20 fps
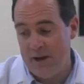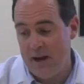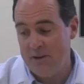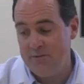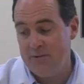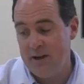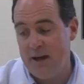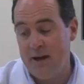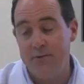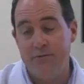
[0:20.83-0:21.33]
I've
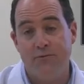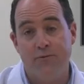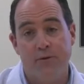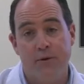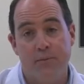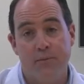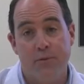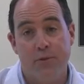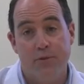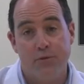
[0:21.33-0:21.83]
got
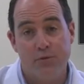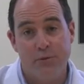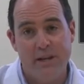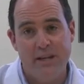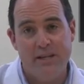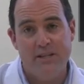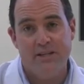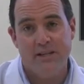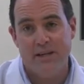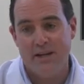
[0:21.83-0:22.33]
from 3
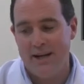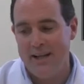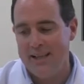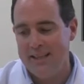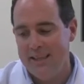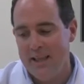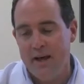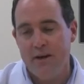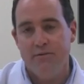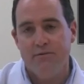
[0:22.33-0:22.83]
to
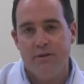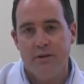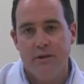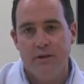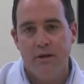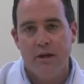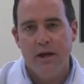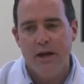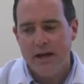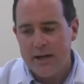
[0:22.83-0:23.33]

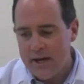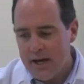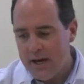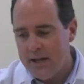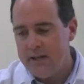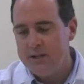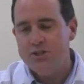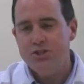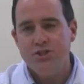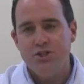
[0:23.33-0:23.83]
11
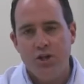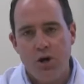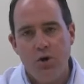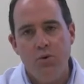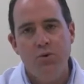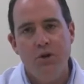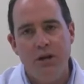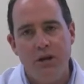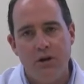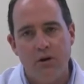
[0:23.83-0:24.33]
kind of
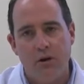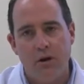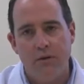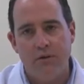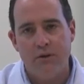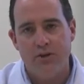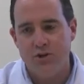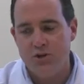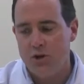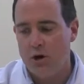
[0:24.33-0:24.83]
shown here on
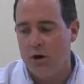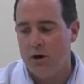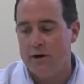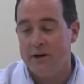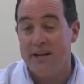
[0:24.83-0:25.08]
the chart.